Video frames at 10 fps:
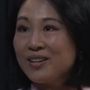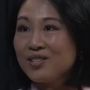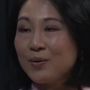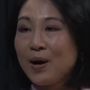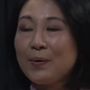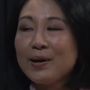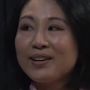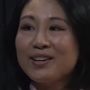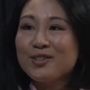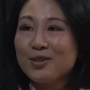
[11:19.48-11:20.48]
So how I
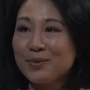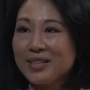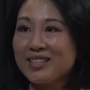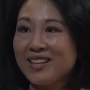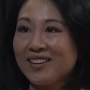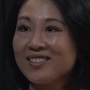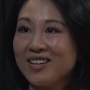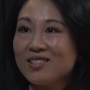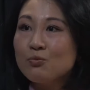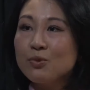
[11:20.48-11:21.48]
interpreted that
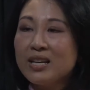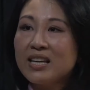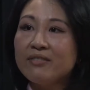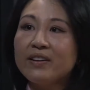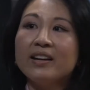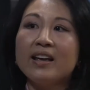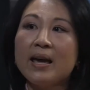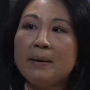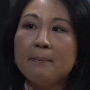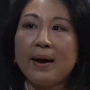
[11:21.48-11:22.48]
is really giving an
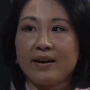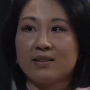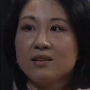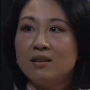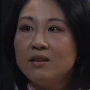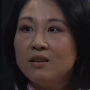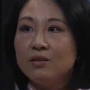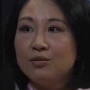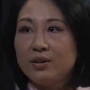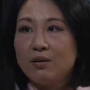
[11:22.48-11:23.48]
impact
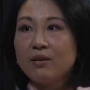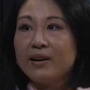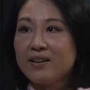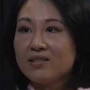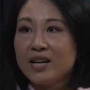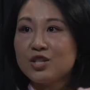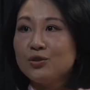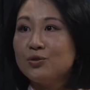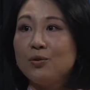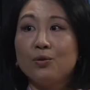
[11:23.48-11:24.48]
to an
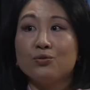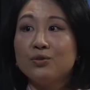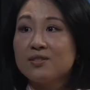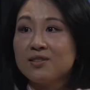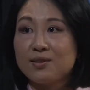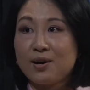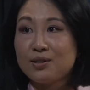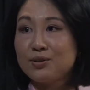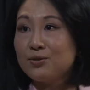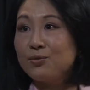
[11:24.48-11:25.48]
organization or to the
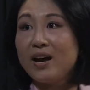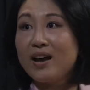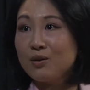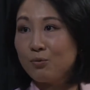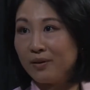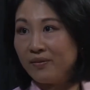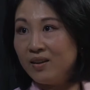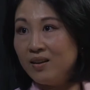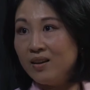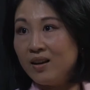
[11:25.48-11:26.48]
society, to anyone,
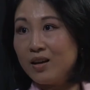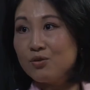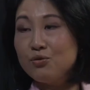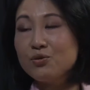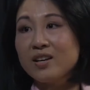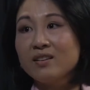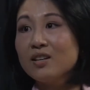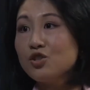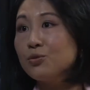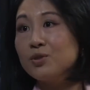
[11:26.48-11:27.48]
using
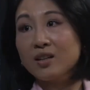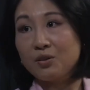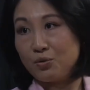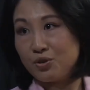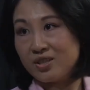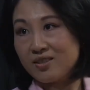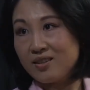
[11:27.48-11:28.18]
digital technologies.